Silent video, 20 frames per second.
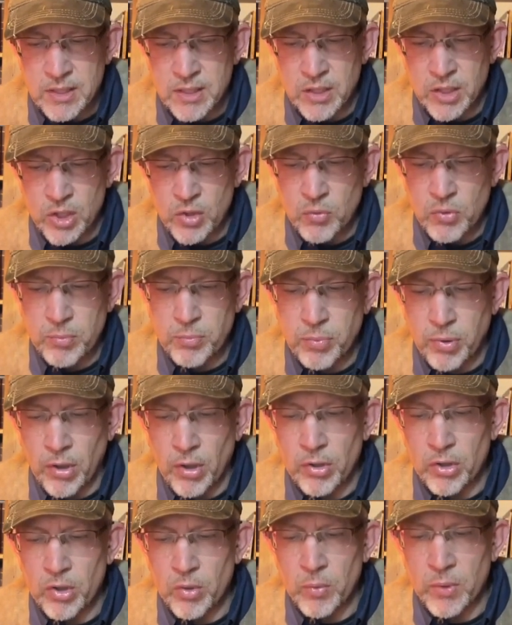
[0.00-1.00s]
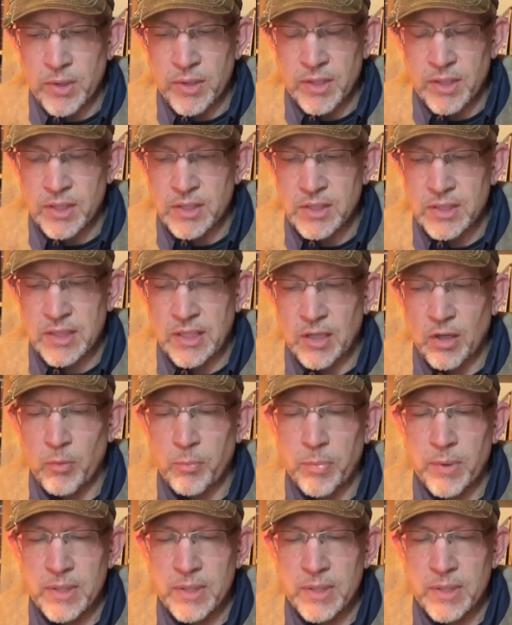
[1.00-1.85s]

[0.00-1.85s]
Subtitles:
that You would partner with us to help